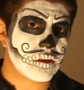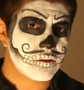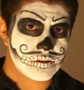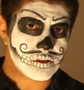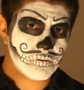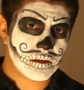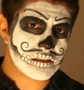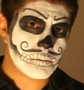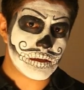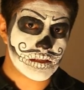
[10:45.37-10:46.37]
that
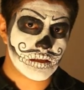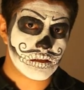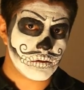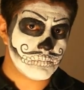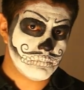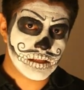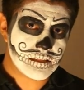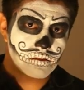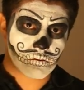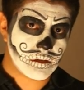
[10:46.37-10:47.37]
something's missing, you
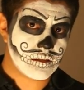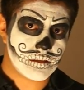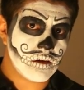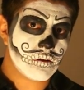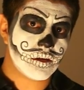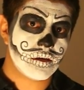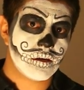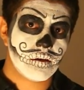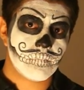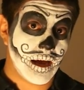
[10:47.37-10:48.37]
please write it down here.